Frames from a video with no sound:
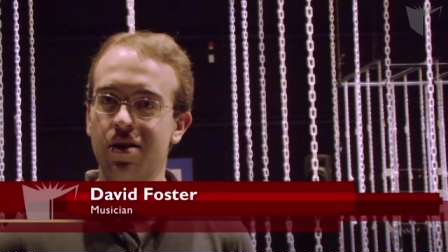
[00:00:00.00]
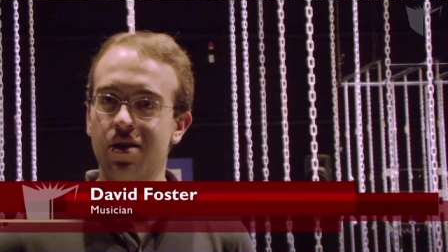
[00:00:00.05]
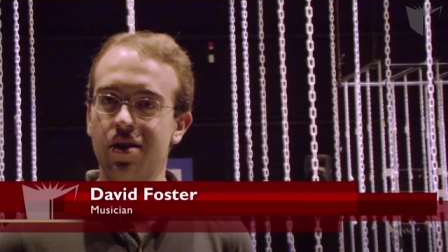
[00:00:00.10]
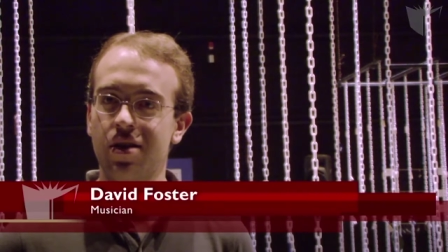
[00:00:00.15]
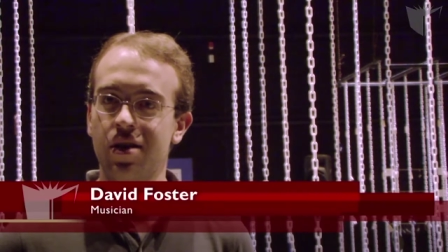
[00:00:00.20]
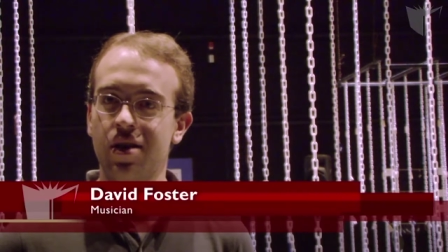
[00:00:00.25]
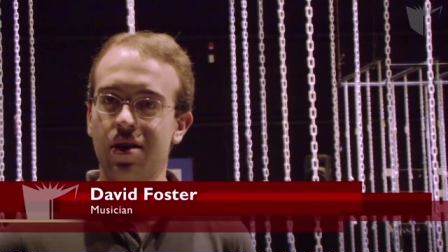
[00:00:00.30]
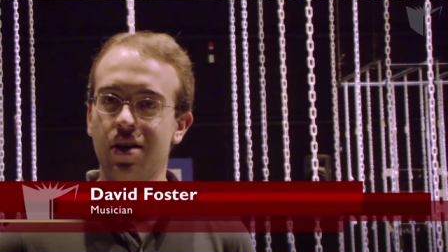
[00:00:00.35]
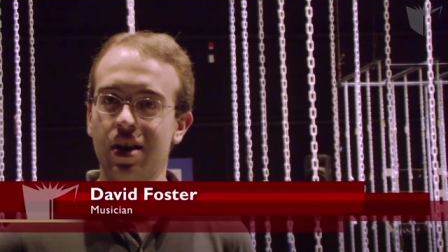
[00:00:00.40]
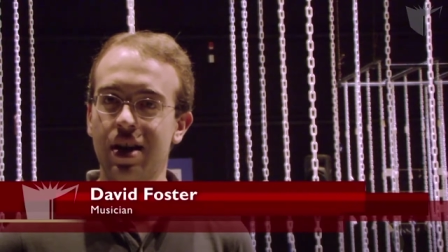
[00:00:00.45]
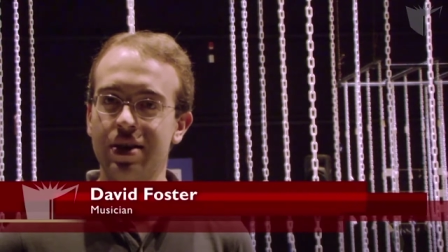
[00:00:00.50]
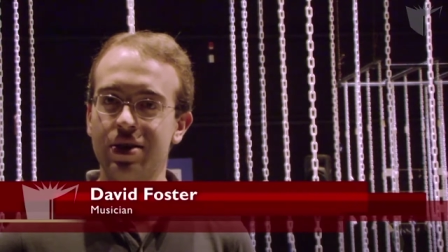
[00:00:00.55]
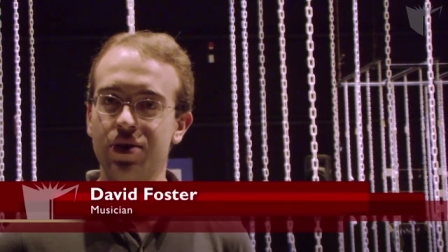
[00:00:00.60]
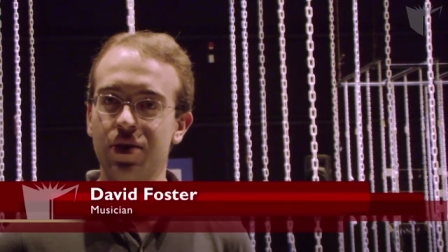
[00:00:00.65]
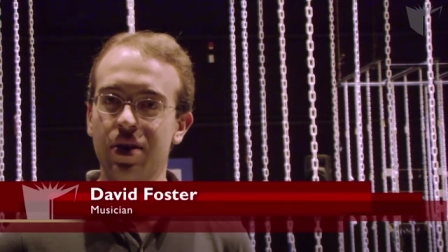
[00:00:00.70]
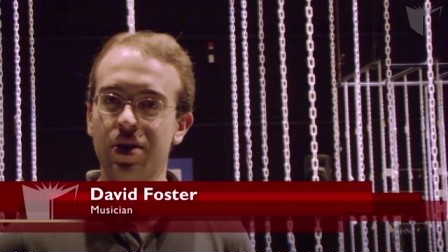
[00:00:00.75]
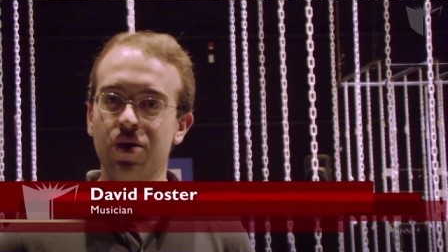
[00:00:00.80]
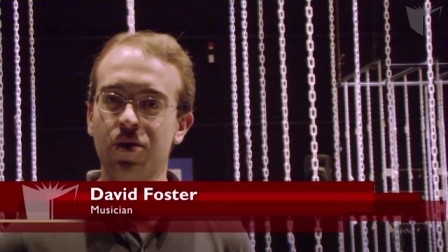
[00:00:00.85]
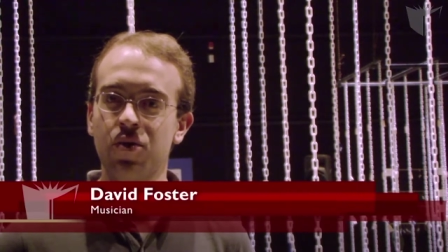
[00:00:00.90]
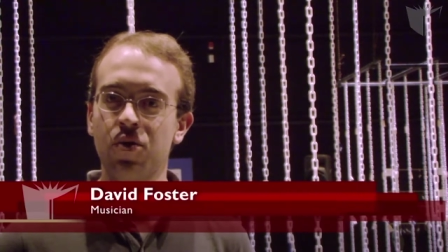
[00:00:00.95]
uh, and so
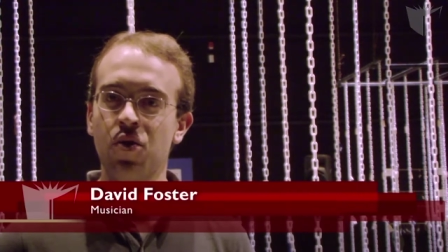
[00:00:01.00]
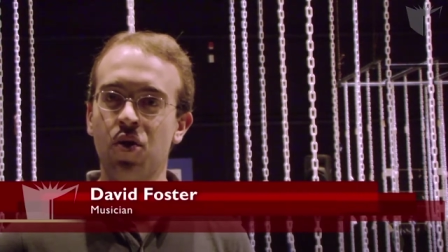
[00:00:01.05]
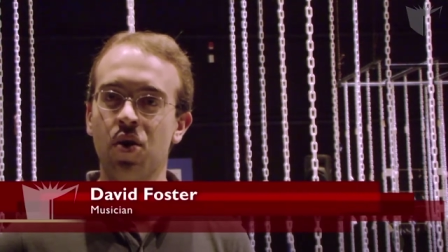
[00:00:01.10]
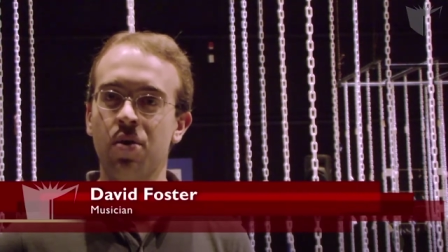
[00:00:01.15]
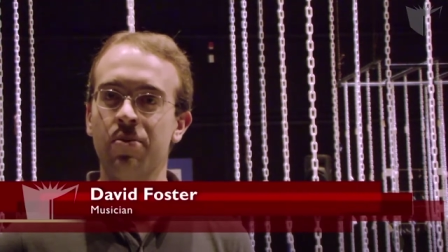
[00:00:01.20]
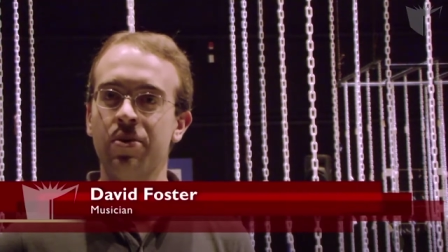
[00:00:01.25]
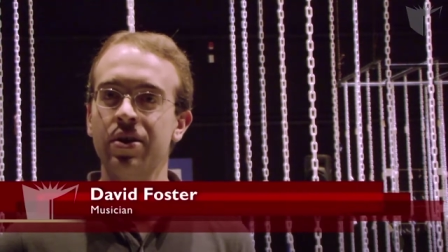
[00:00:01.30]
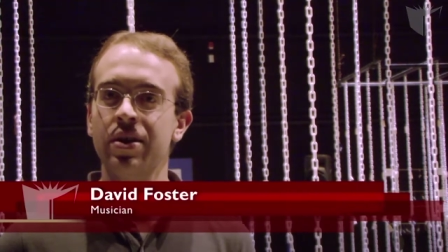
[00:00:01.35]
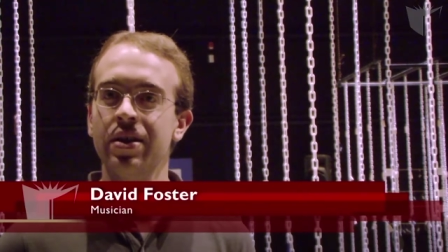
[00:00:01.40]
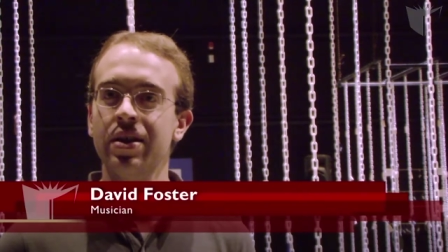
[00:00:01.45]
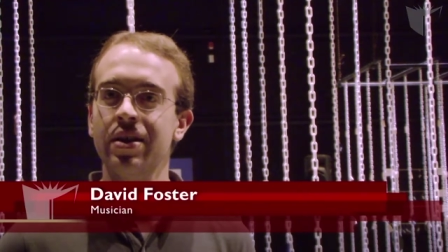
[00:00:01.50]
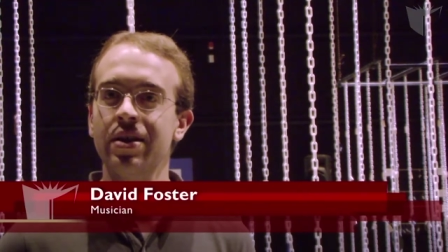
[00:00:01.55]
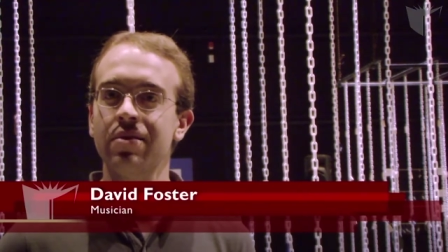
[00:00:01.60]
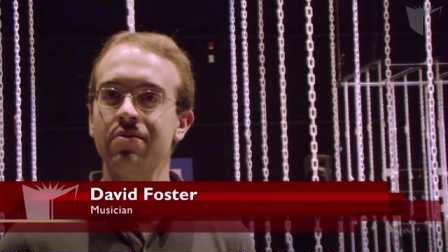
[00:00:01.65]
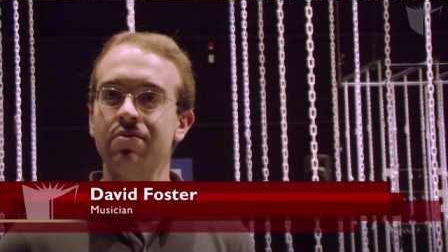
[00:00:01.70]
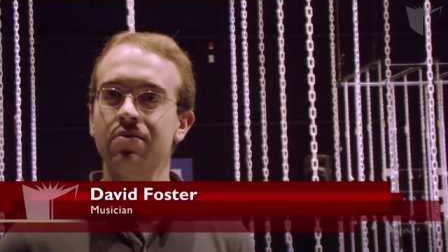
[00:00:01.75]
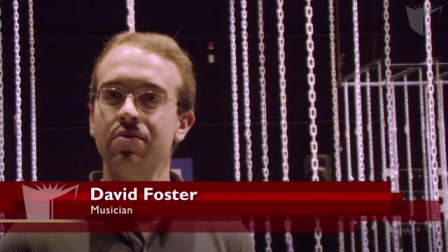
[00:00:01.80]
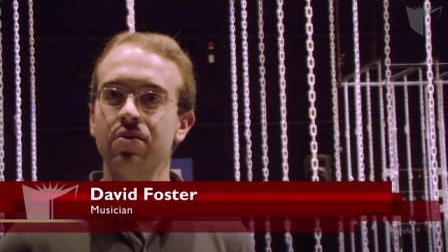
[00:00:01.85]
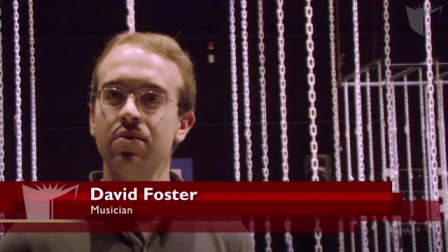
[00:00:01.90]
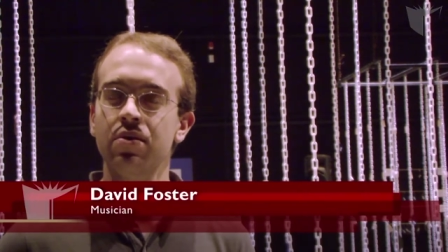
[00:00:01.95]
I don't normally
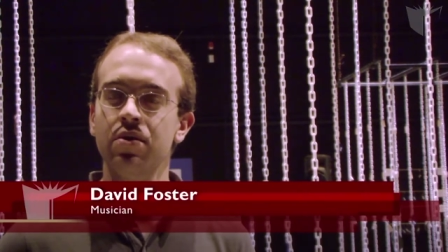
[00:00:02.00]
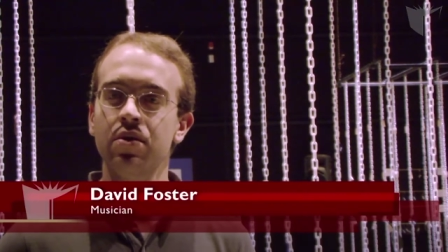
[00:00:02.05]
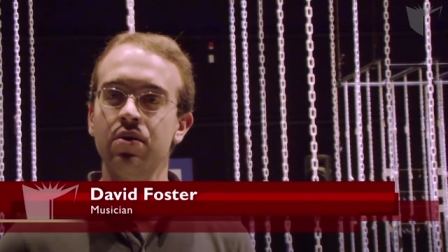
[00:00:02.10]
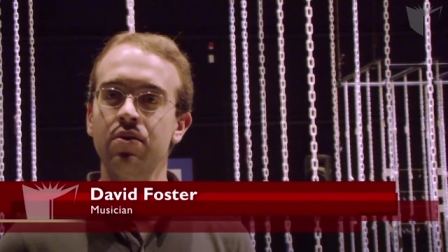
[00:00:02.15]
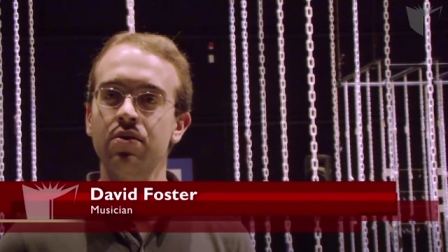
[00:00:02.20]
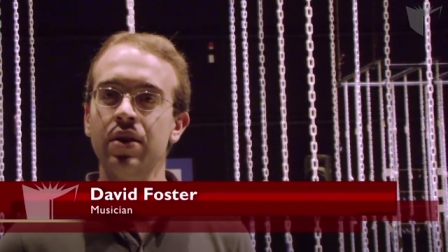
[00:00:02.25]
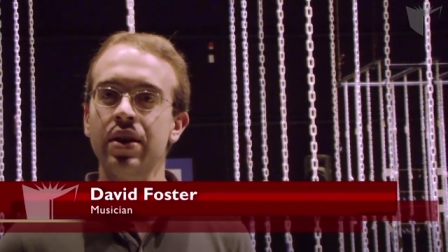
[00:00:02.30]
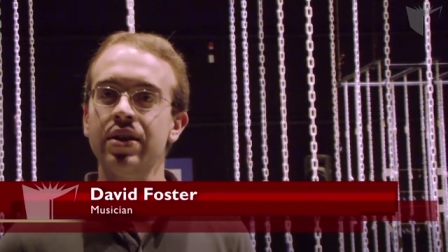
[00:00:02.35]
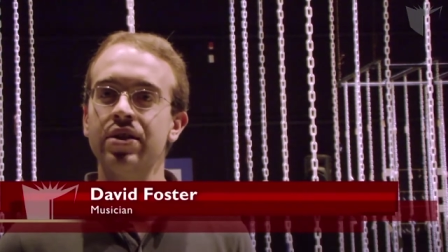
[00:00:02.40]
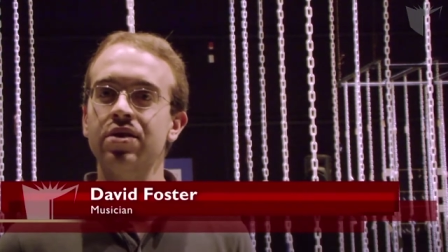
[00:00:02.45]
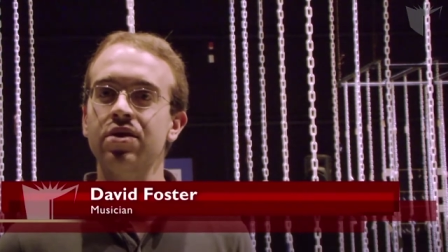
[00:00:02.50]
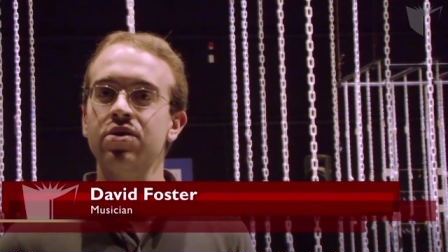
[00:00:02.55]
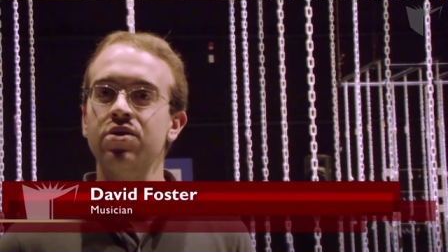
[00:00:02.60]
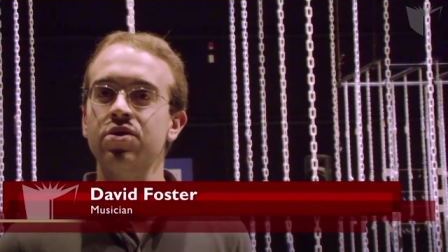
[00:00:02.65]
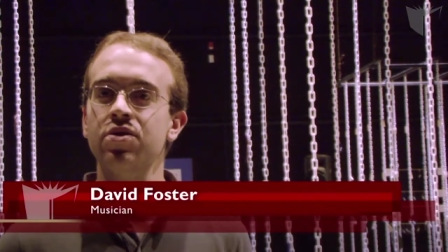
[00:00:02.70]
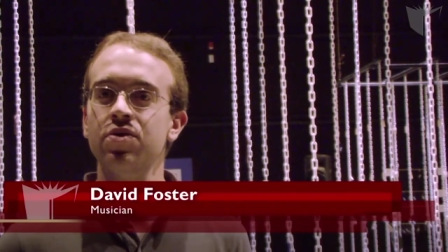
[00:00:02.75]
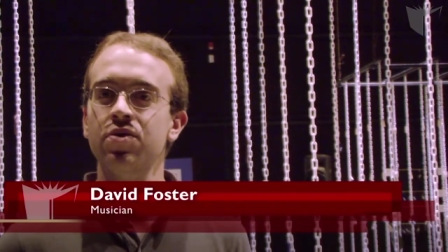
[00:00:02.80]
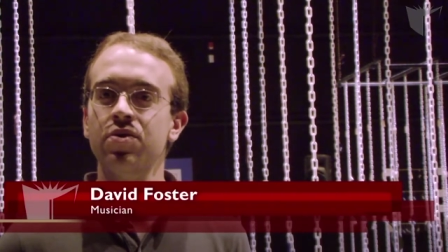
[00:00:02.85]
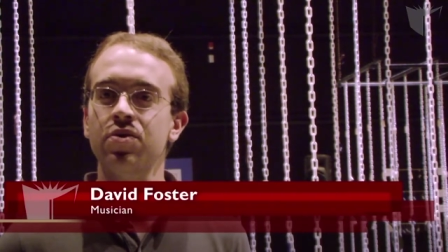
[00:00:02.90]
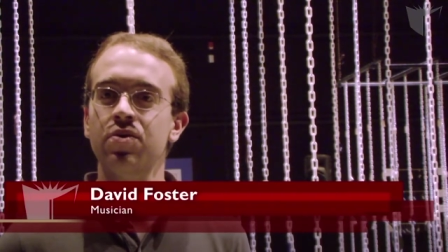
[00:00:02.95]
listen
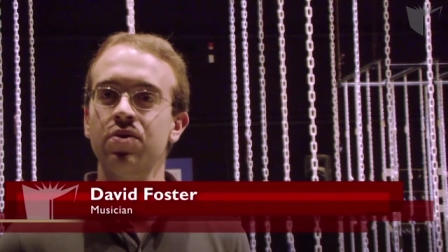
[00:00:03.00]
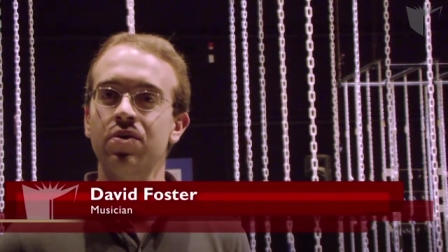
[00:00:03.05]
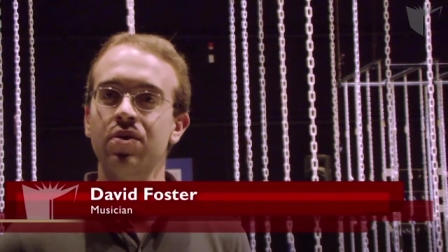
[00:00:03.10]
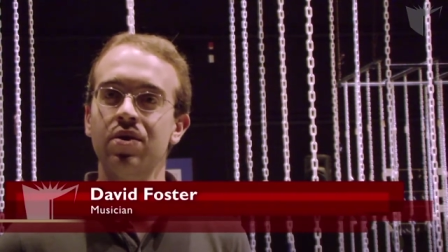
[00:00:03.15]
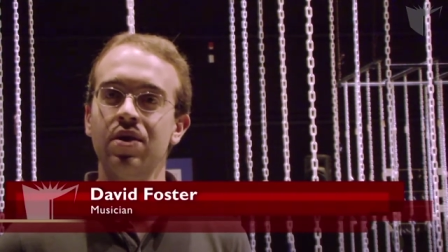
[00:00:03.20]
to